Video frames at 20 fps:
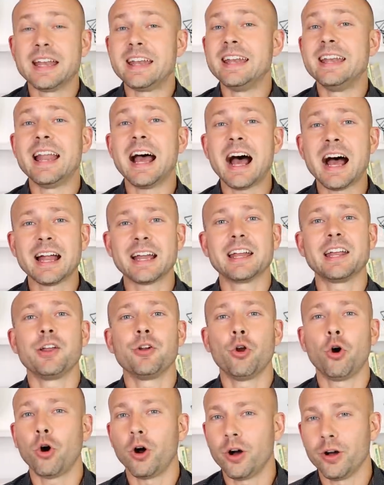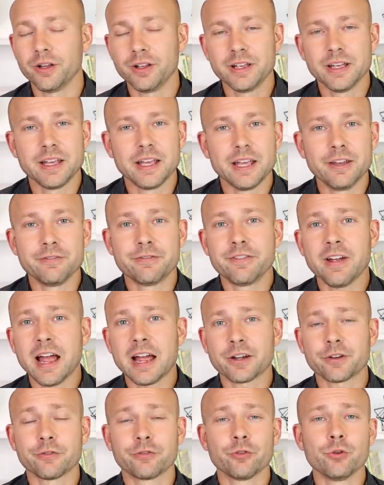Not at all. In
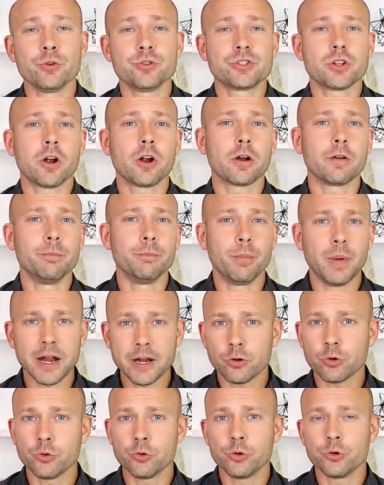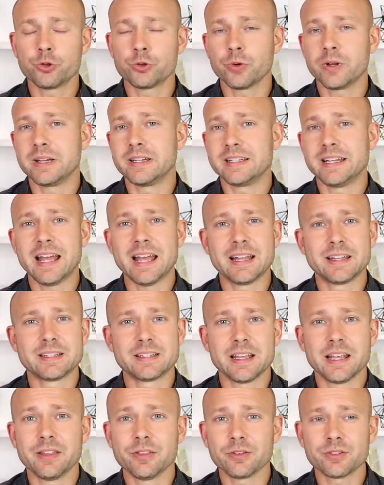fact, fruits are micronutrient
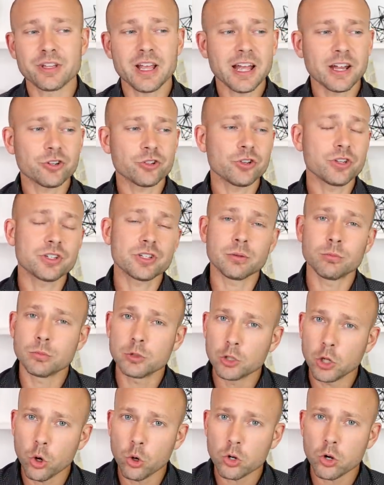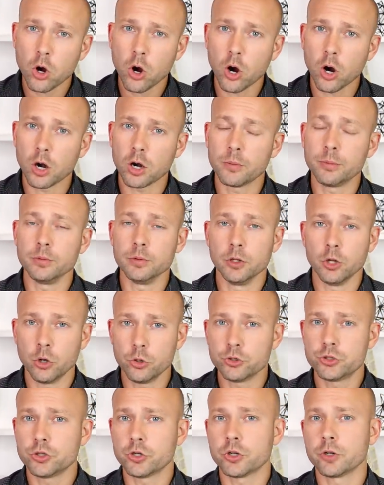dense and there's actually some low carb,
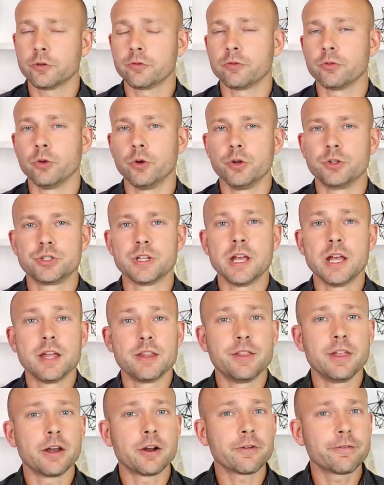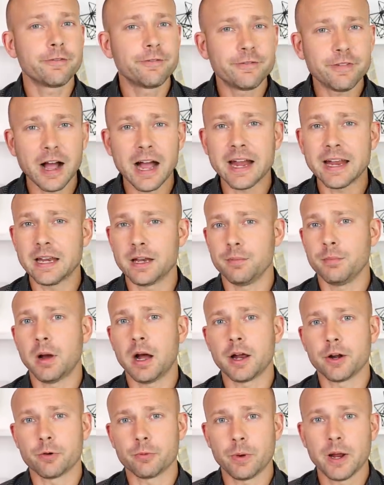low sugar fruits that are fine in
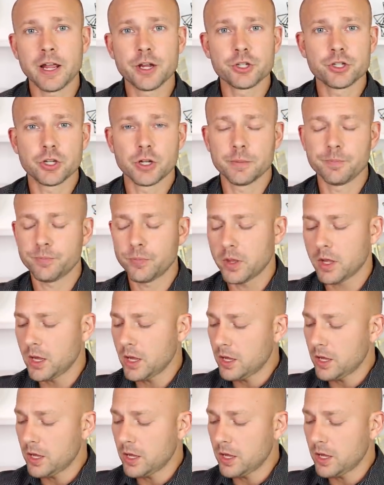moderation.